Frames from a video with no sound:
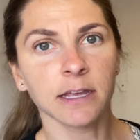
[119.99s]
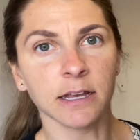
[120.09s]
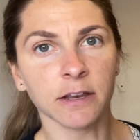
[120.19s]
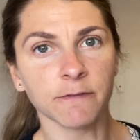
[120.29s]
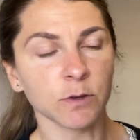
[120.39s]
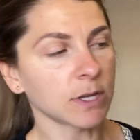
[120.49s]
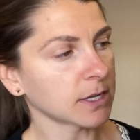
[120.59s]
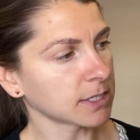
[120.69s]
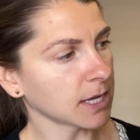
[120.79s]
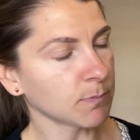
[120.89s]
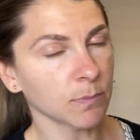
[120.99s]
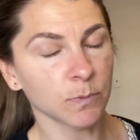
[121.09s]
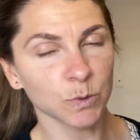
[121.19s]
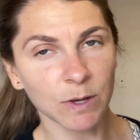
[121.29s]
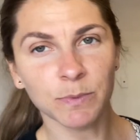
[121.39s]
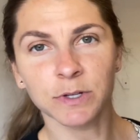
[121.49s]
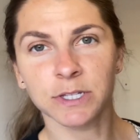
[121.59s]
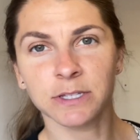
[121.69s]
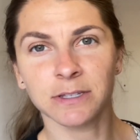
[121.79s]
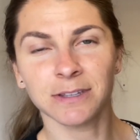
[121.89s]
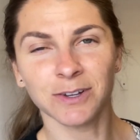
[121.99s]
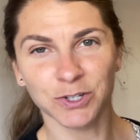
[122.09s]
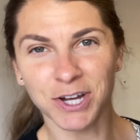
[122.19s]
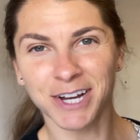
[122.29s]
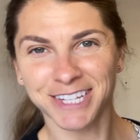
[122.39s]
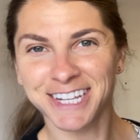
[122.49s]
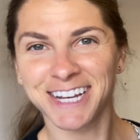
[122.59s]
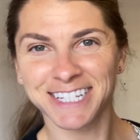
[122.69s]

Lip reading: And if you swipe your tongue side to